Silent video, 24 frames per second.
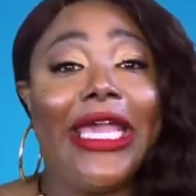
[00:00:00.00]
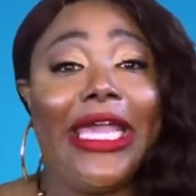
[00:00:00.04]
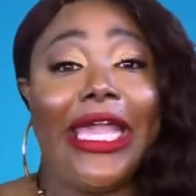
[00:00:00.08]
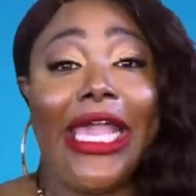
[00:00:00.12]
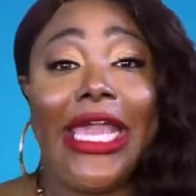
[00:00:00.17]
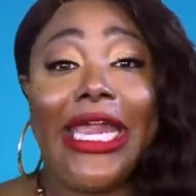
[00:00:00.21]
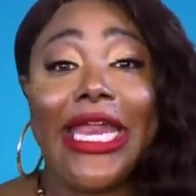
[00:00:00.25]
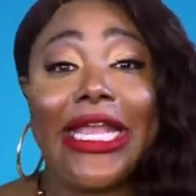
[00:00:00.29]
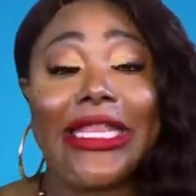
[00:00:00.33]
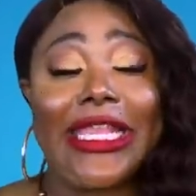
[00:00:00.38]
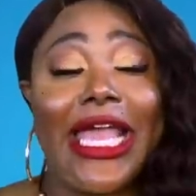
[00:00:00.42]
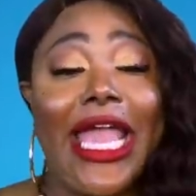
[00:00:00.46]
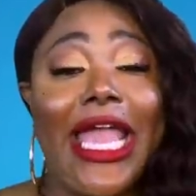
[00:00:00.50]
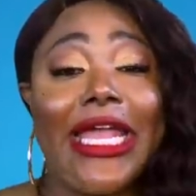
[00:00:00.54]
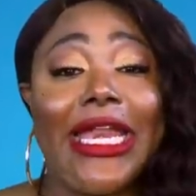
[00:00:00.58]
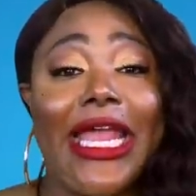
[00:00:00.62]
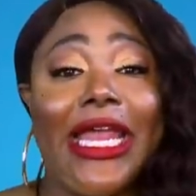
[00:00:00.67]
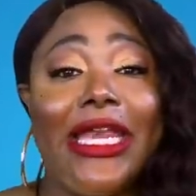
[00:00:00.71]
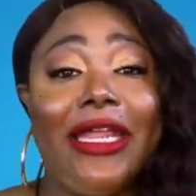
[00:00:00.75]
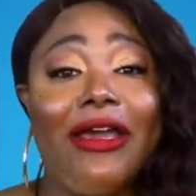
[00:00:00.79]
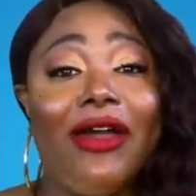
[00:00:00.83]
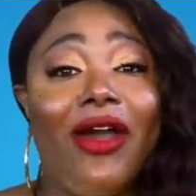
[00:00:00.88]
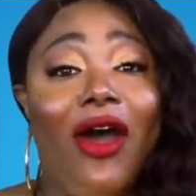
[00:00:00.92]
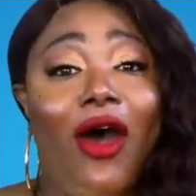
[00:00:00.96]
Anything
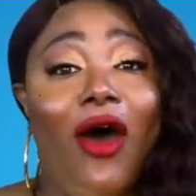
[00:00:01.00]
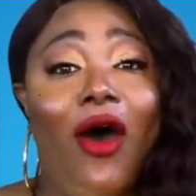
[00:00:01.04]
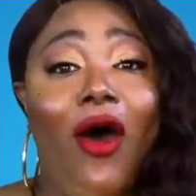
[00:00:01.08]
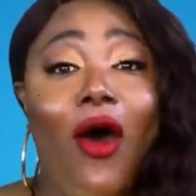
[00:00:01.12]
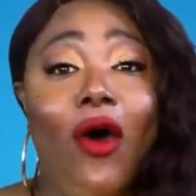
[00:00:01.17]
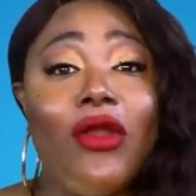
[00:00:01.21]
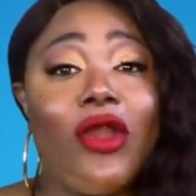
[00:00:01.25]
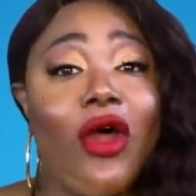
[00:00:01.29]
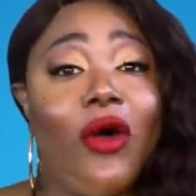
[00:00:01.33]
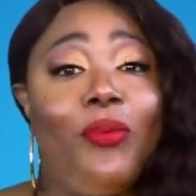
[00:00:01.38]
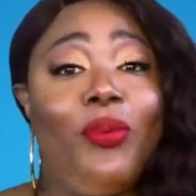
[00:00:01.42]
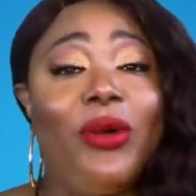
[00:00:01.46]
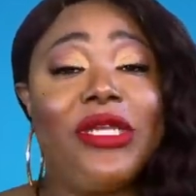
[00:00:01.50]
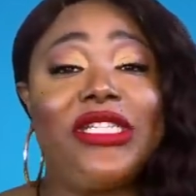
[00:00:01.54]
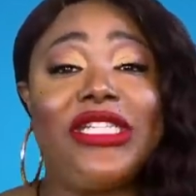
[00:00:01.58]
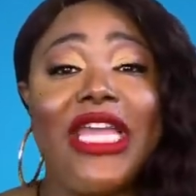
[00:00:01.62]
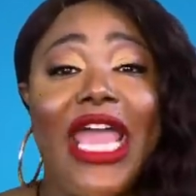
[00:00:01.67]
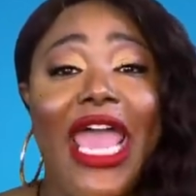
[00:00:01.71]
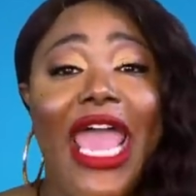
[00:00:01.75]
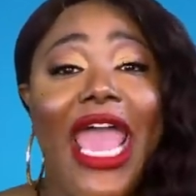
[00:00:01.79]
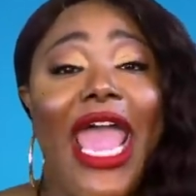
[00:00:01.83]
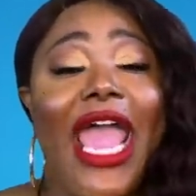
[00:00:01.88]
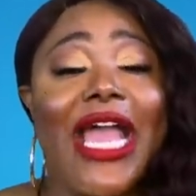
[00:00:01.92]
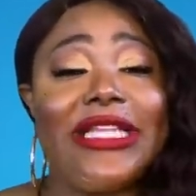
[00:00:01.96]
that look old, don't put
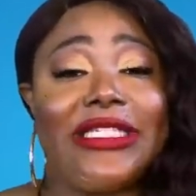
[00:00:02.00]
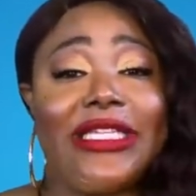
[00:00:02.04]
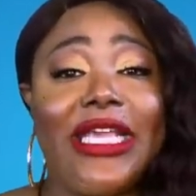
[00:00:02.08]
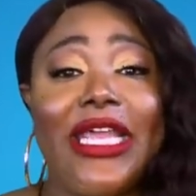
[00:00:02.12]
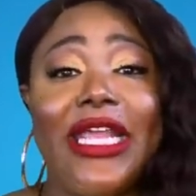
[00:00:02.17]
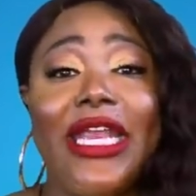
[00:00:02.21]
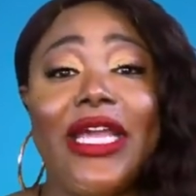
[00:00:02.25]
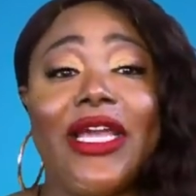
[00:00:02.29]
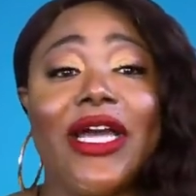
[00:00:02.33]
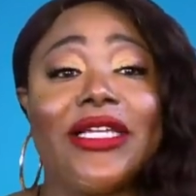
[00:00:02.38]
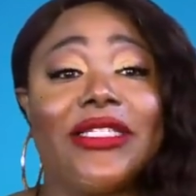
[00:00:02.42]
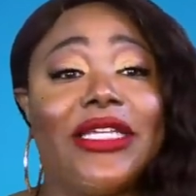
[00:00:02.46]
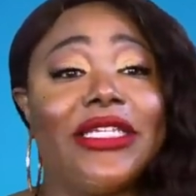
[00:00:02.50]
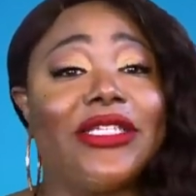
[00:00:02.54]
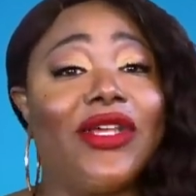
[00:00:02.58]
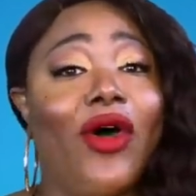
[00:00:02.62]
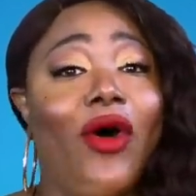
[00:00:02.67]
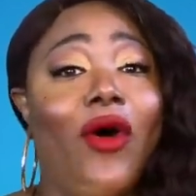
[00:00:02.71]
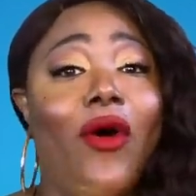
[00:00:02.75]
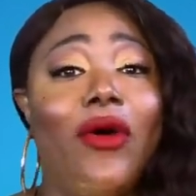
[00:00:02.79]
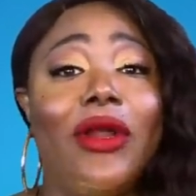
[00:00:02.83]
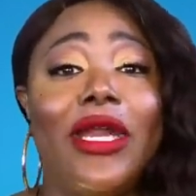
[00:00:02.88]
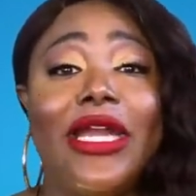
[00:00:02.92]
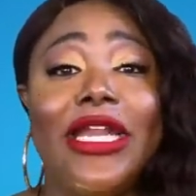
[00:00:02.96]
your ass in it because it's
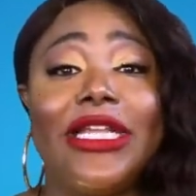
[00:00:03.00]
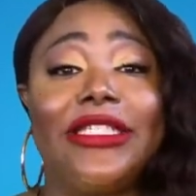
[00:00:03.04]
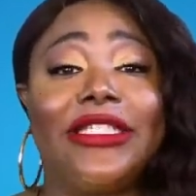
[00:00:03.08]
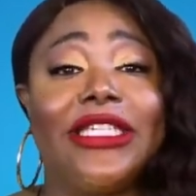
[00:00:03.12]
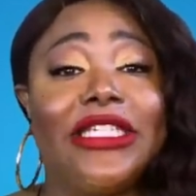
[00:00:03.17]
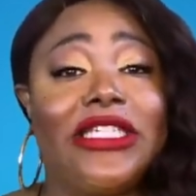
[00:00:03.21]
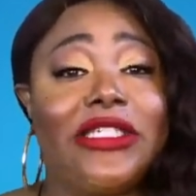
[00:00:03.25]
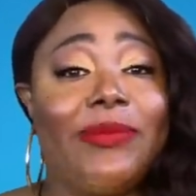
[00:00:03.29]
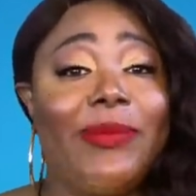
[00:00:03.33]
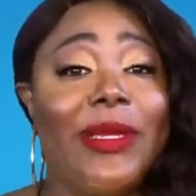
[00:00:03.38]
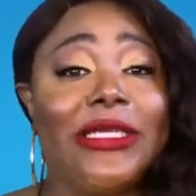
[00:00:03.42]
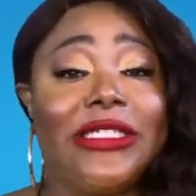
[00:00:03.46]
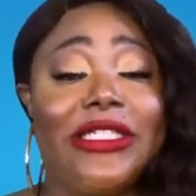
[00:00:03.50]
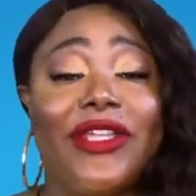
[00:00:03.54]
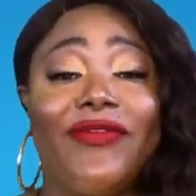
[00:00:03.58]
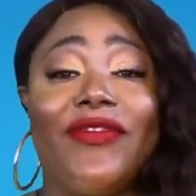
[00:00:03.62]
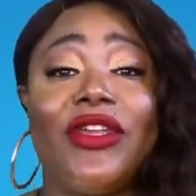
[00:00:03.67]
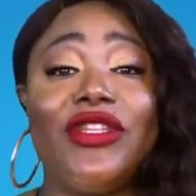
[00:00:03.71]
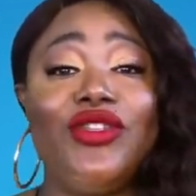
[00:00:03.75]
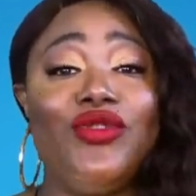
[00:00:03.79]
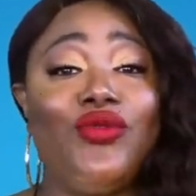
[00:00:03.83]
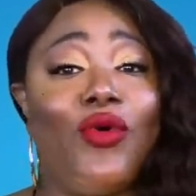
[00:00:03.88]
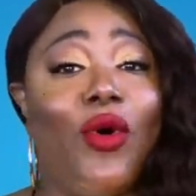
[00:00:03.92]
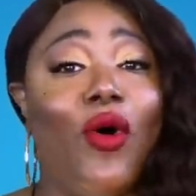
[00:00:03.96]
old and it's expensive,
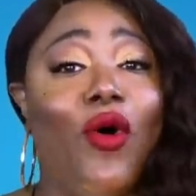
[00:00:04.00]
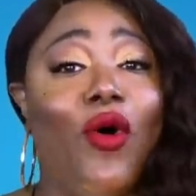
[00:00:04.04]
and you